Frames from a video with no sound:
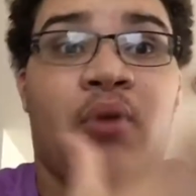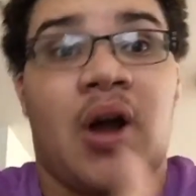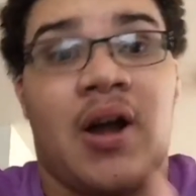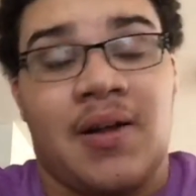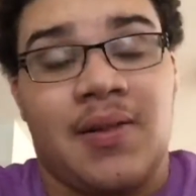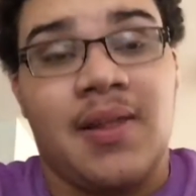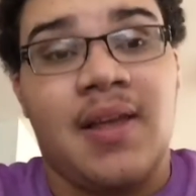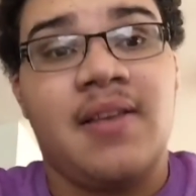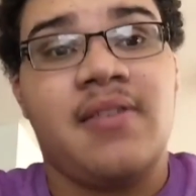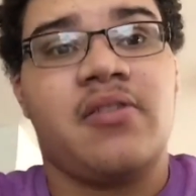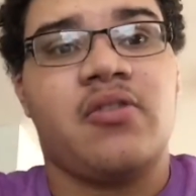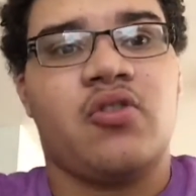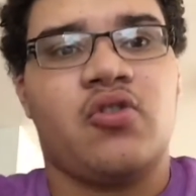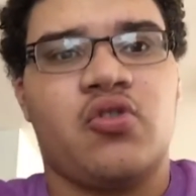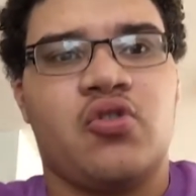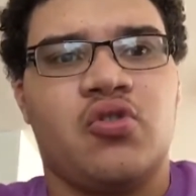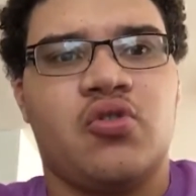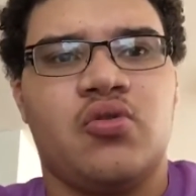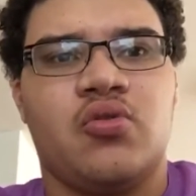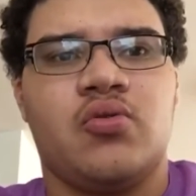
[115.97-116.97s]
Brock
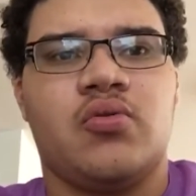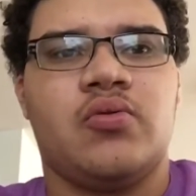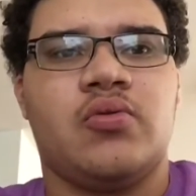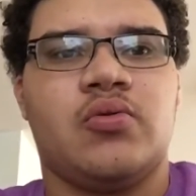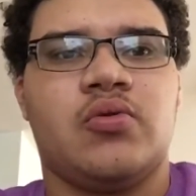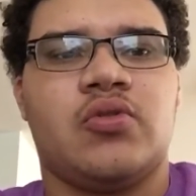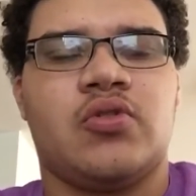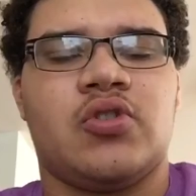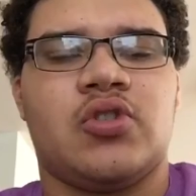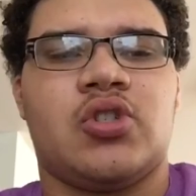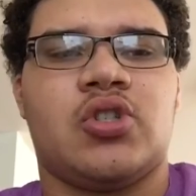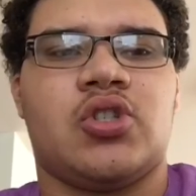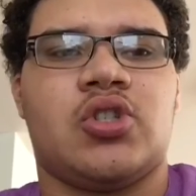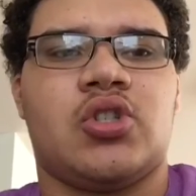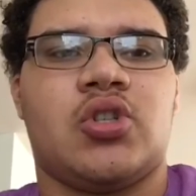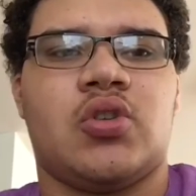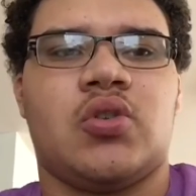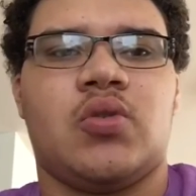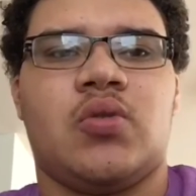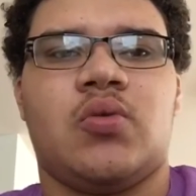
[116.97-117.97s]
Lesnar,
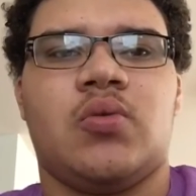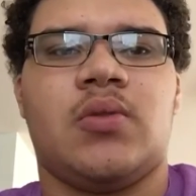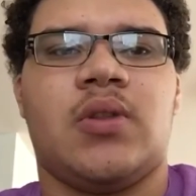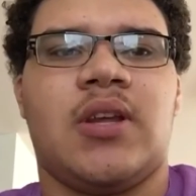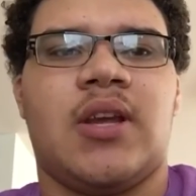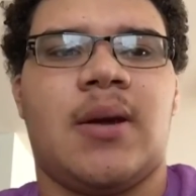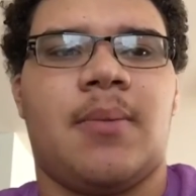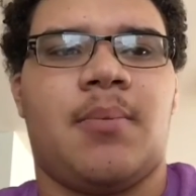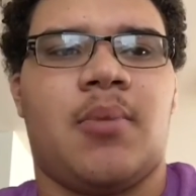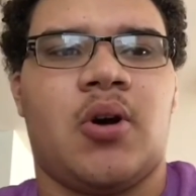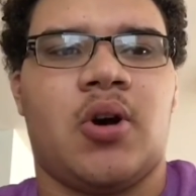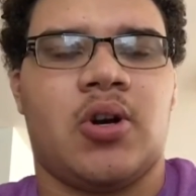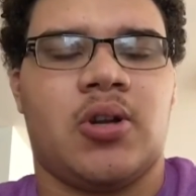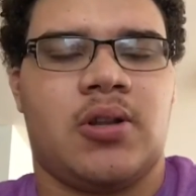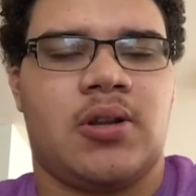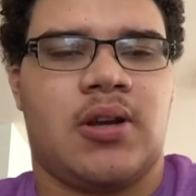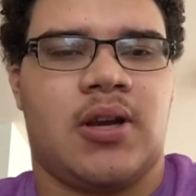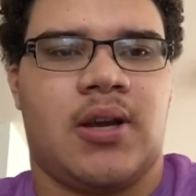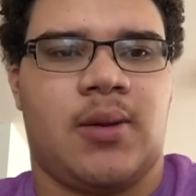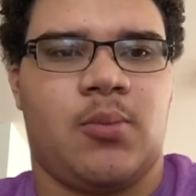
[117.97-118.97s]
who's only a
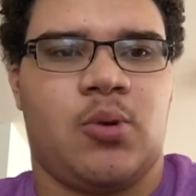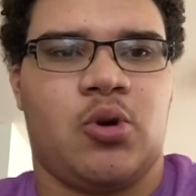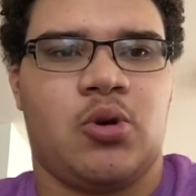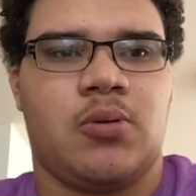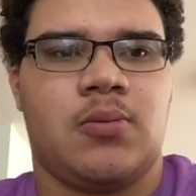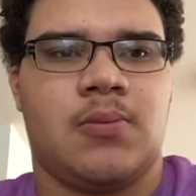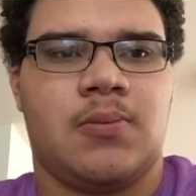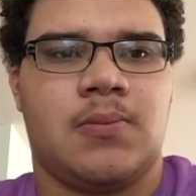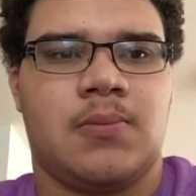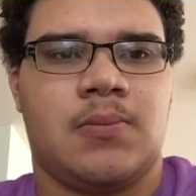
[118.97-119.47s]
part-timer,